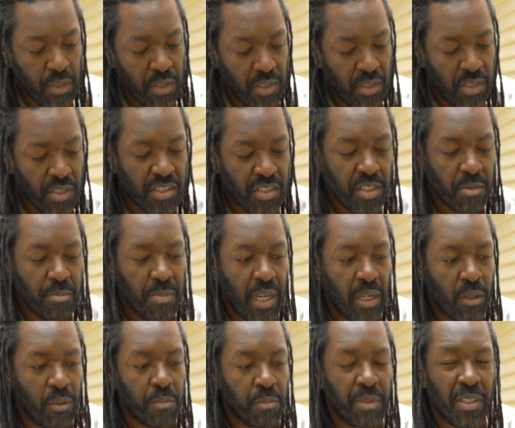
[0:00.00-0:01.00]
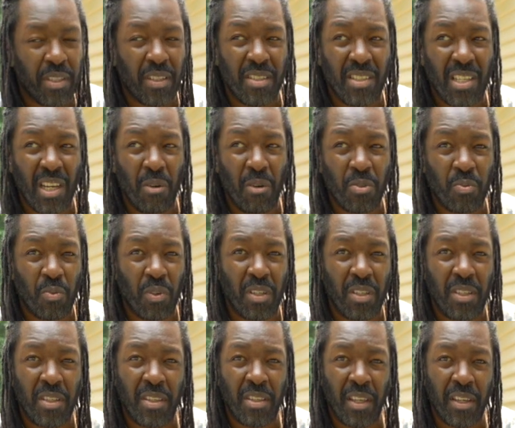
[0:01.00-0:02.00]
this is better, because that was one
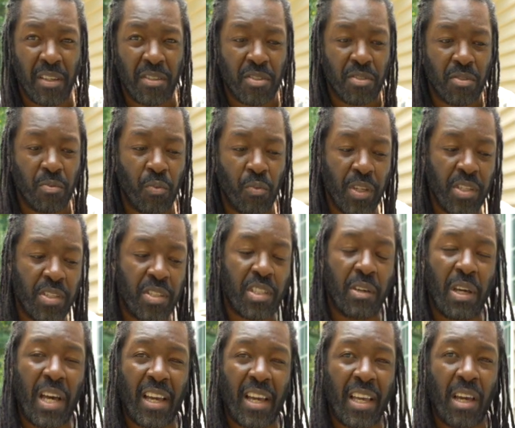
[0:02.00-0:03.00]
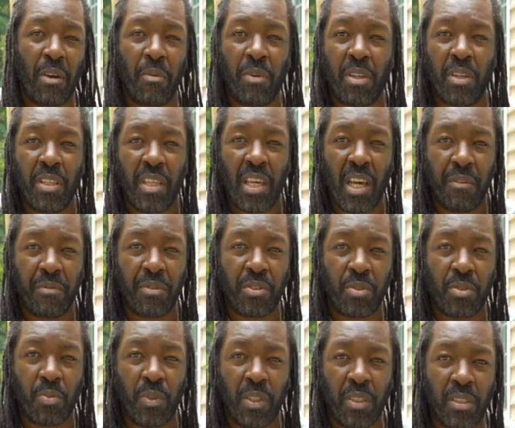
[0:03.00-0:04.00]
of the reasons I got rid of the Africa
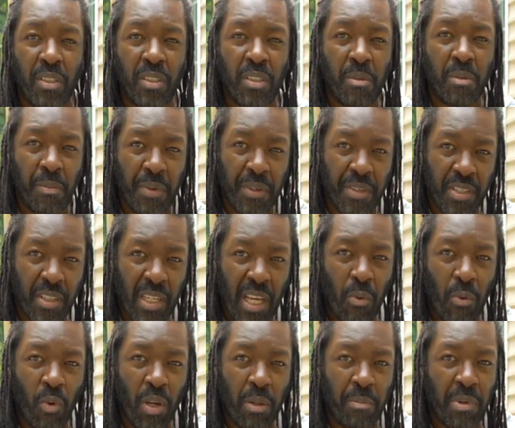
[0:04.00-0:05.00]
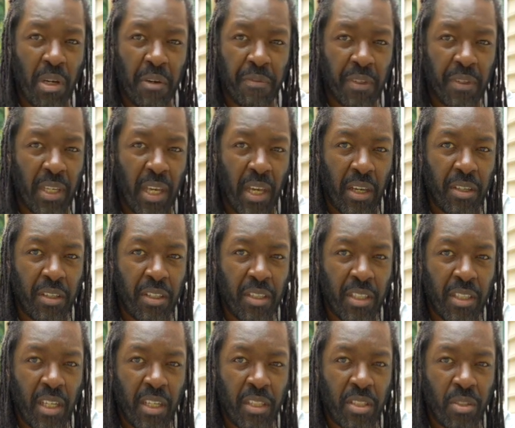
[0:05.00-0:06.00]
Twin, because of that wind buffing. I couldn't
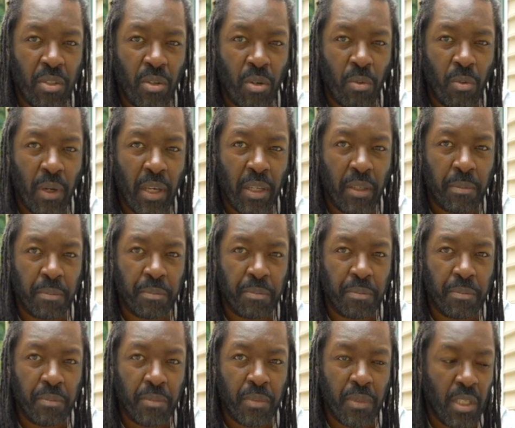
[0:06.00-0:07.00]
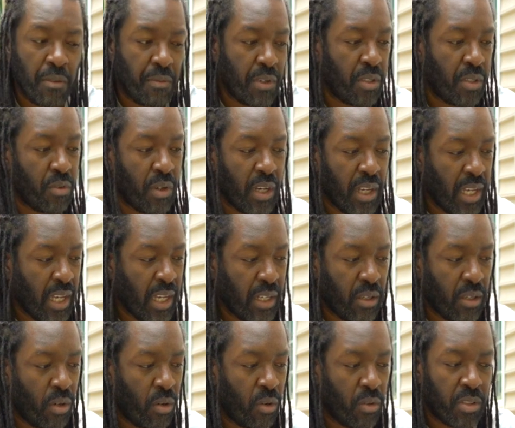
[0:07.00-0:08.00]
get it to go away. Even though I had
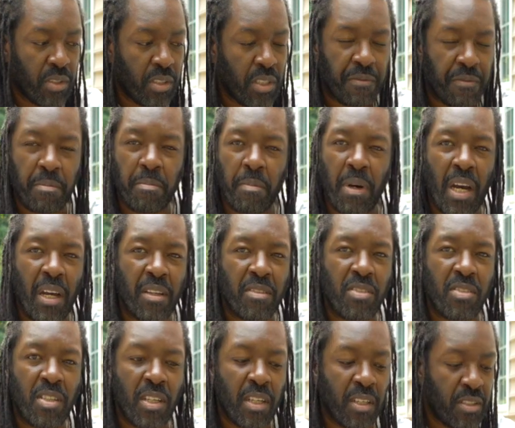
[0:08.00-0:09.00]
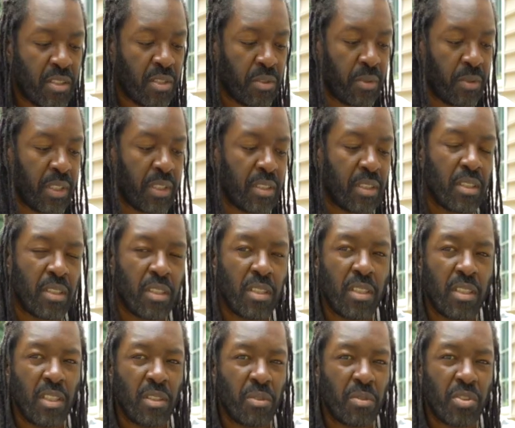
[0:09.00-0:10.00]
all the different mods done to it,
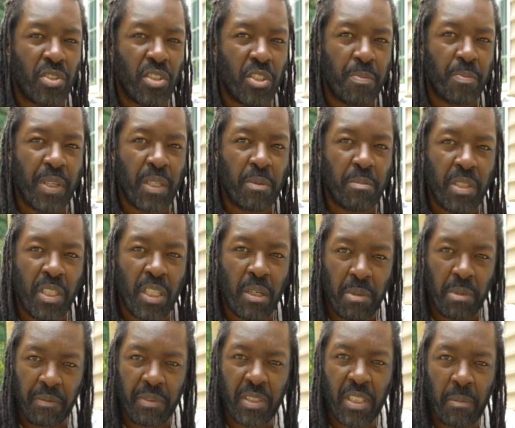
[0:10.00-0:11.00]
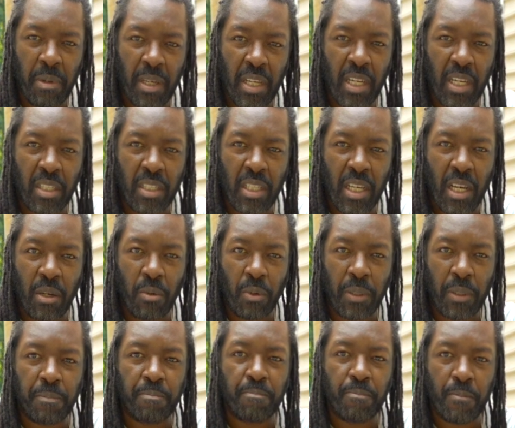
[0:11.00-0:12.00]
it was just beating me up every time I got on the highway.
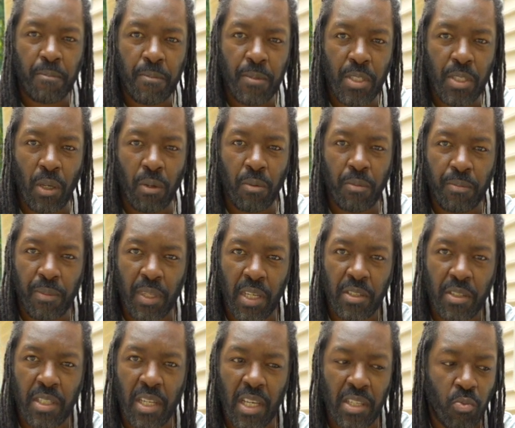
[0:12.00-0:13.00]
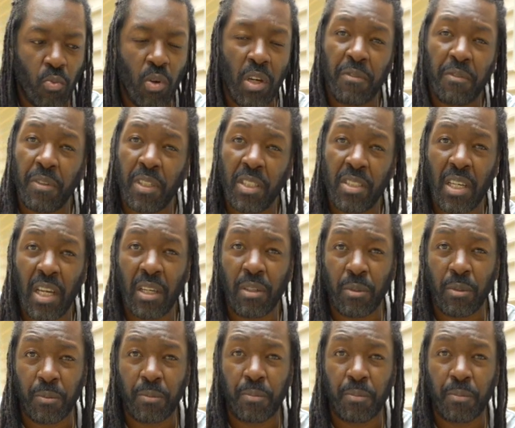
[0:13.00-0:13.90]
So that's one for the Tiger.